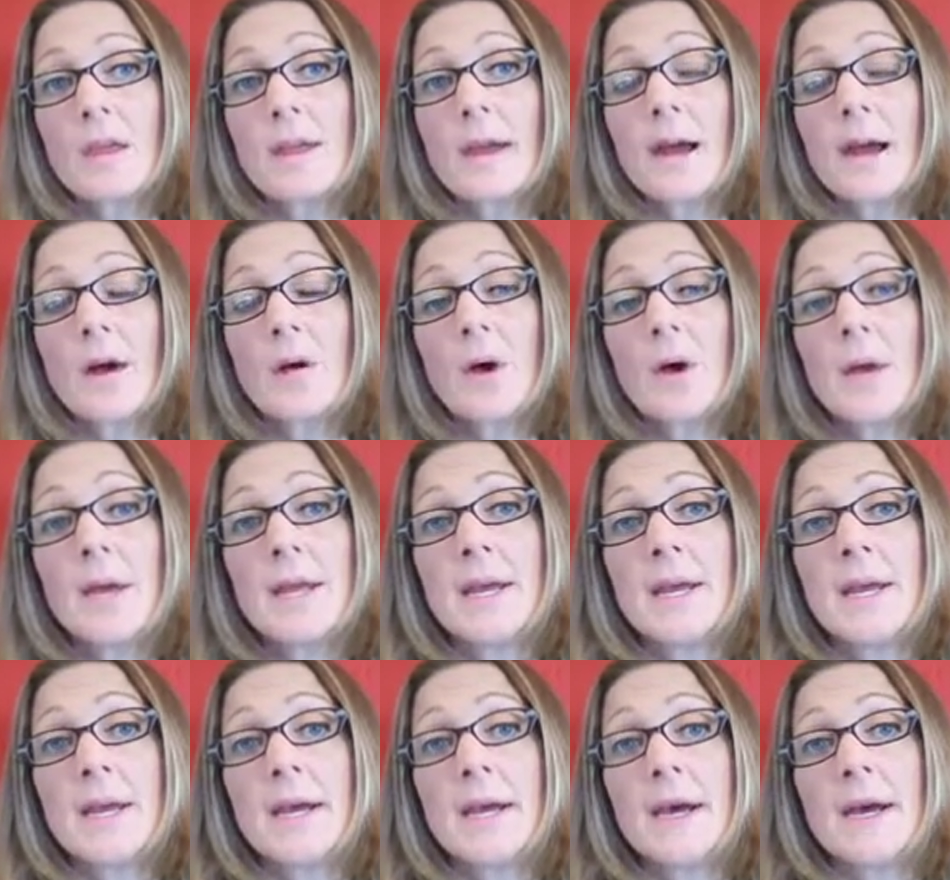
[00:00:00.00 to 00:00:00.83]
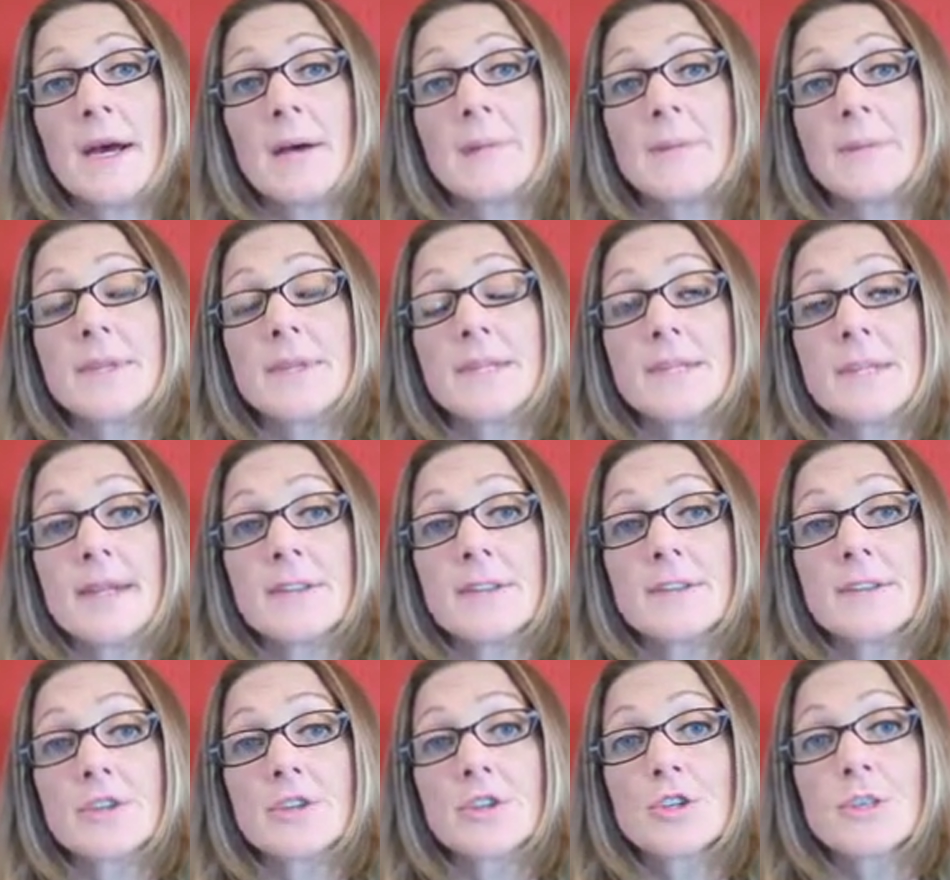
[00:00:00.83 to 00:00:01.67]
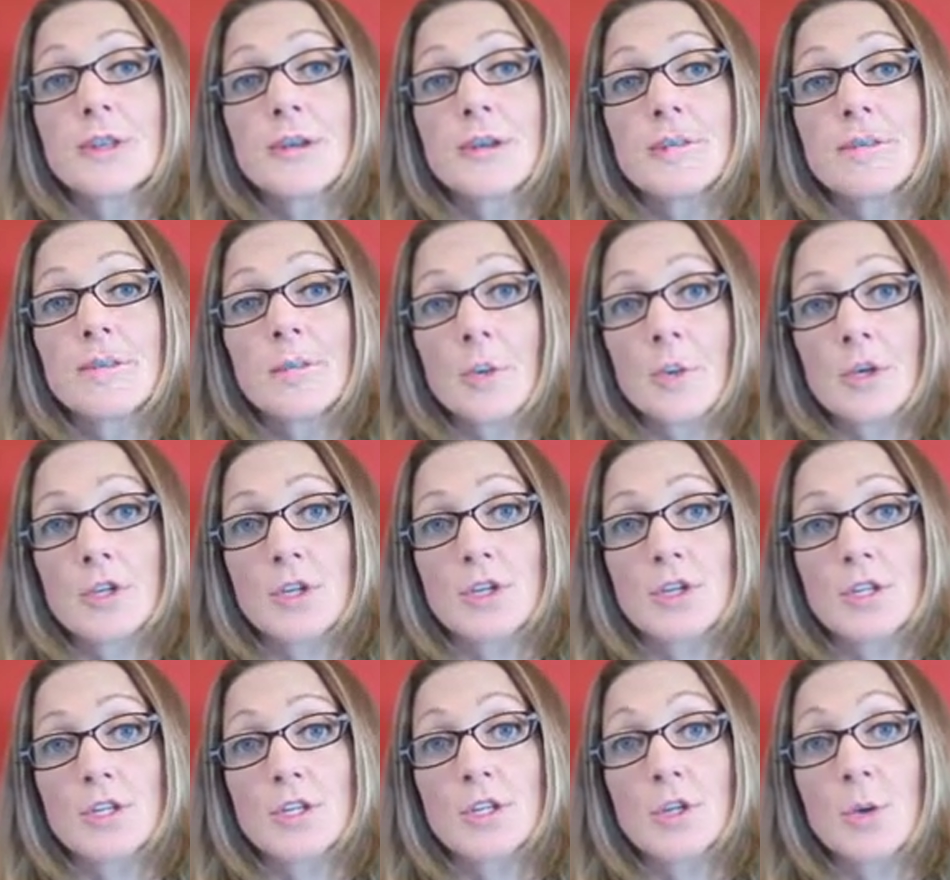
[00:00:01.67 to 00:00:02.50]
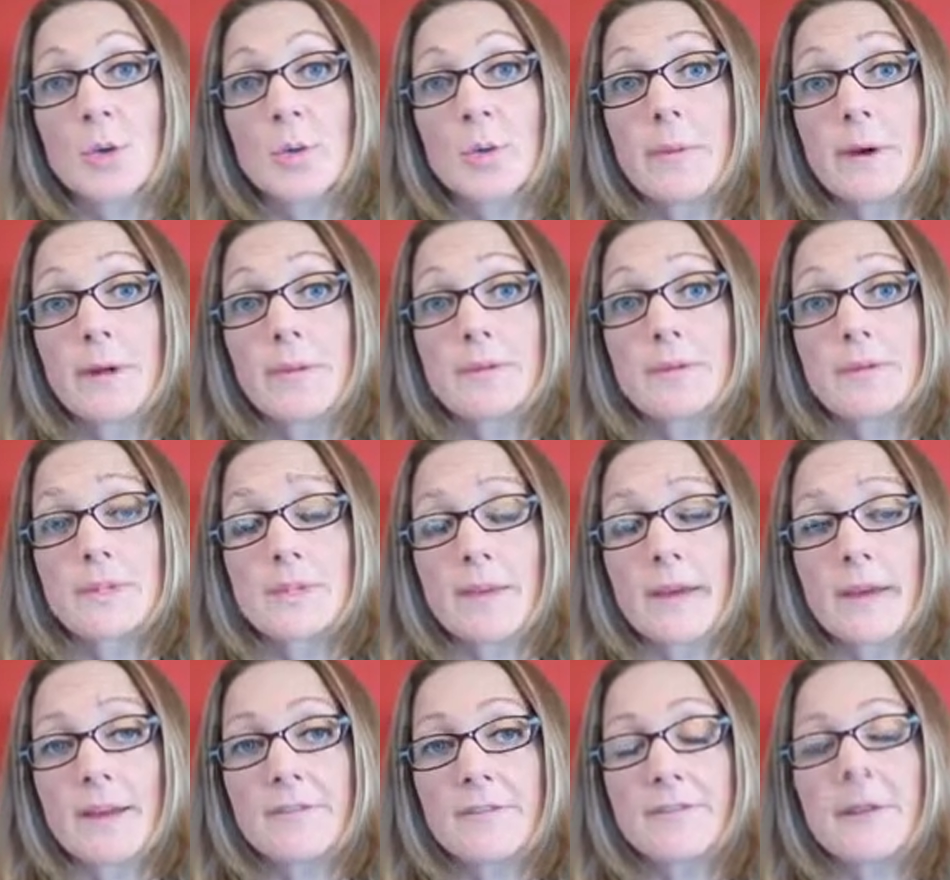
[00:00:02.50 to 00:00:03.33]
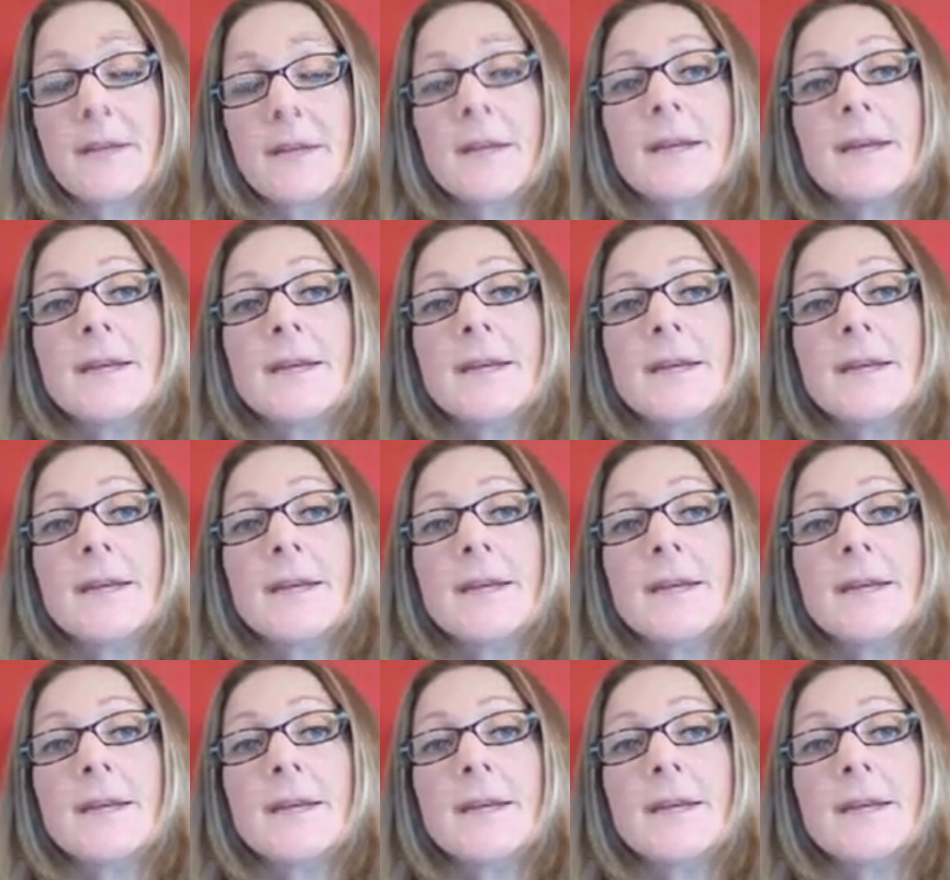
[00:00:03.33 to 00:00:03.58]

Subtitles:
Now, the dangers of abortion to a mother's life.